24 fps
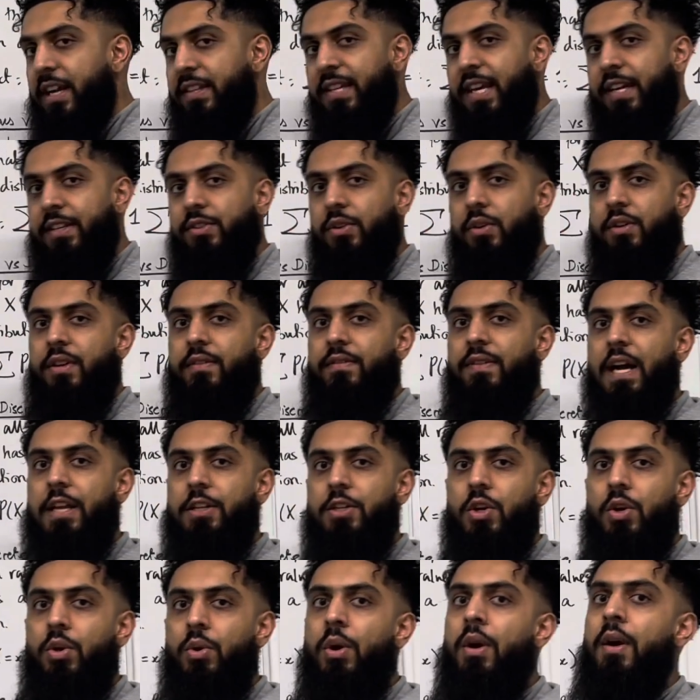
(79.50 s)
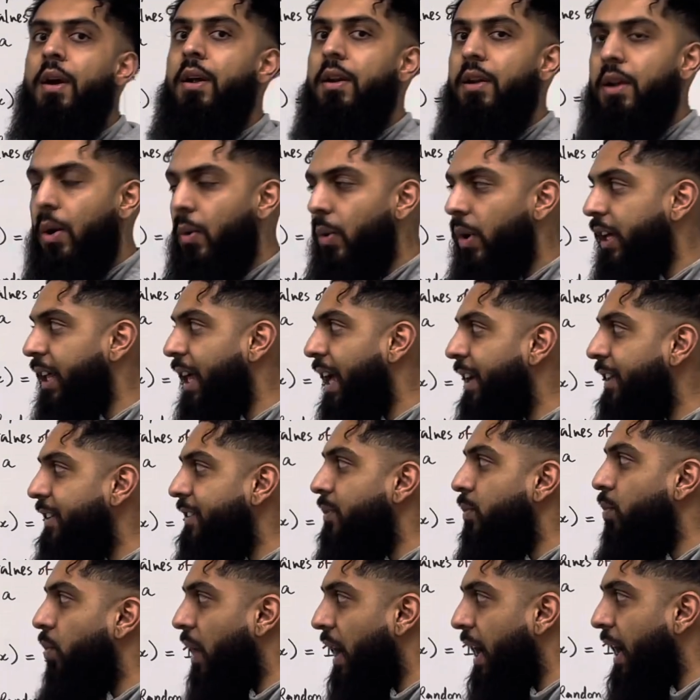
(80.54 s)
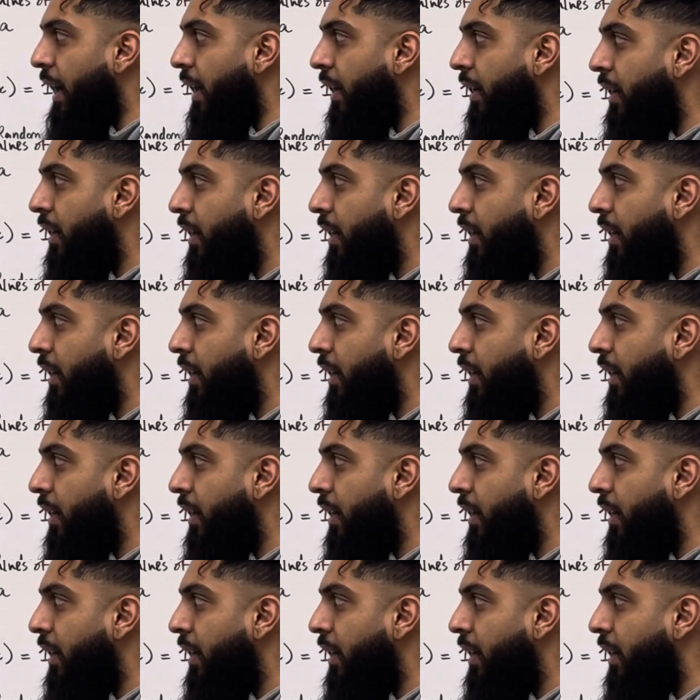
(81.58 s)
takes on the value lowercase y.